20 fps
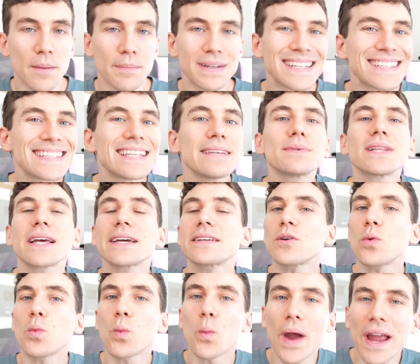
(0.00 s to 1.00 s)
But it seems like
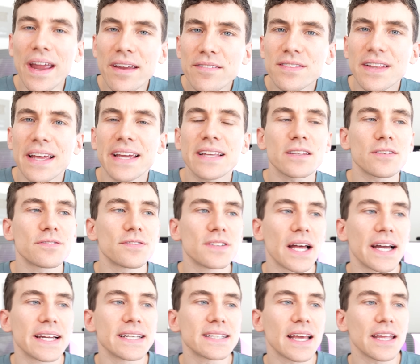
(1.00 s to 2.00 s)
the wavelength of
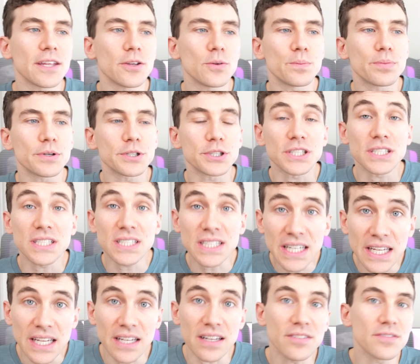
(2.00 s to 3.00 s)
light that you
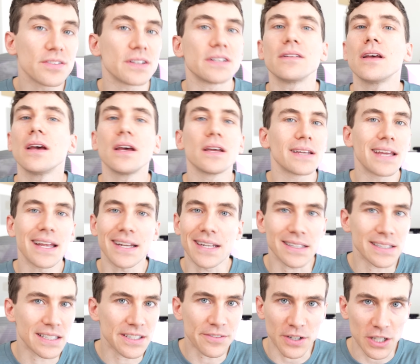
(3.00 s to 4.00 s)
perceive in
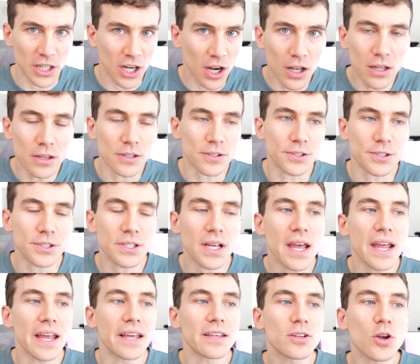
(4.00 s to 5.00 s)
getting the different colors
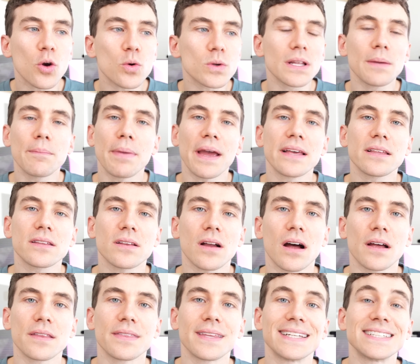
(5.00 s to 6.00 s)
is totally based
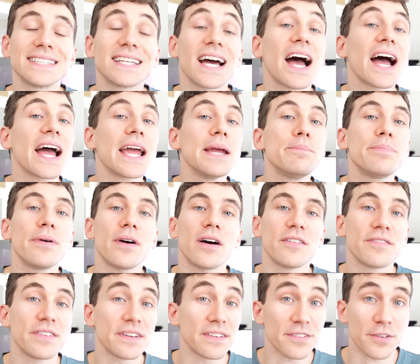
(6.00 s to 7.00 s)
on the type
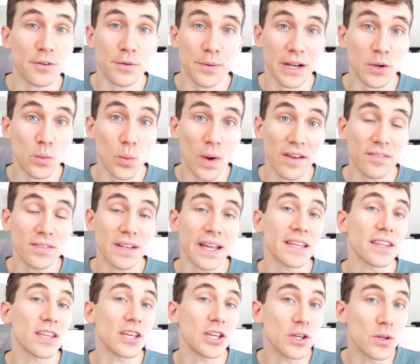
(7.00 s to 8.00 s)
of infrared
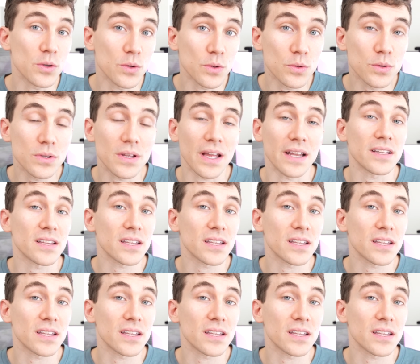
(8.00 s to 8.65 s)
wavelength used and